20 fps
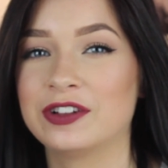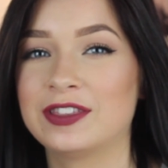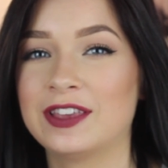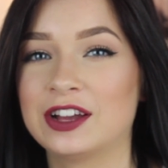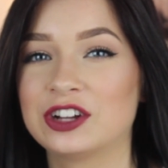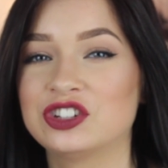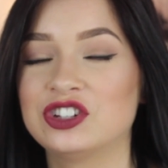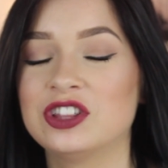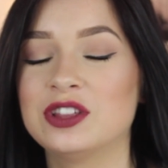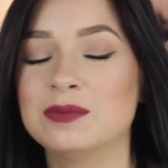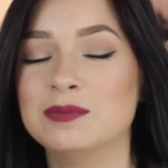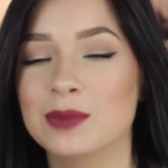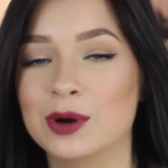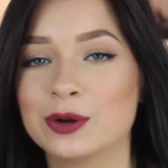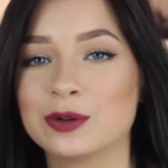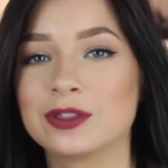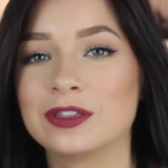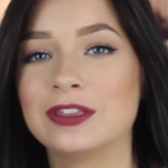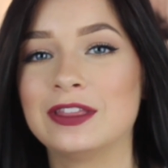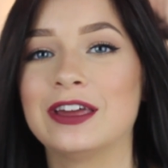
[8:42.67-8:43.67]
It's actually the
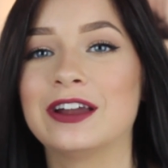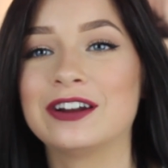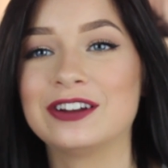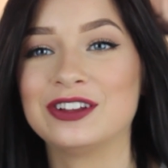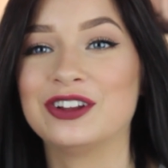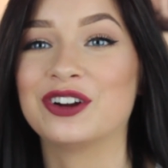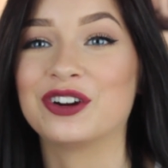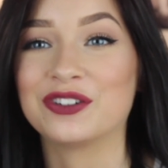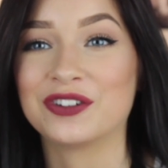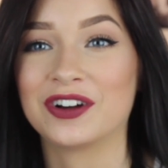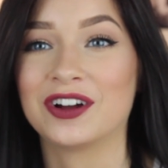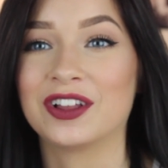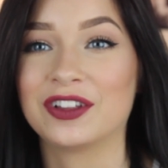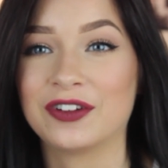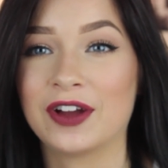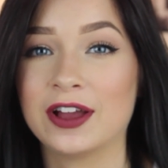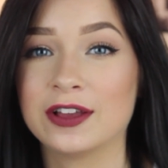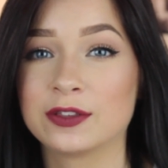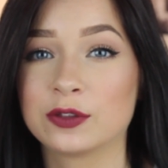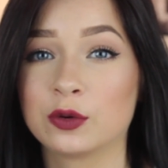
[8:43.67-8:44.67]
most there year of all
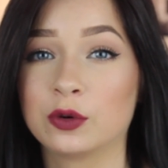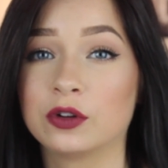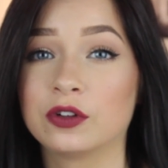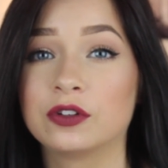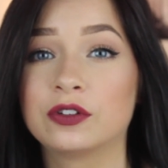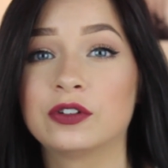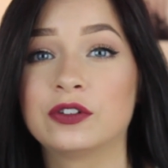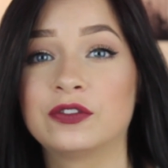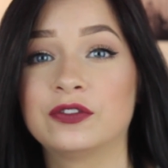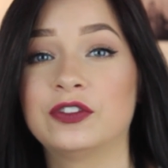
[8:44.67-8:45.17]
of high school.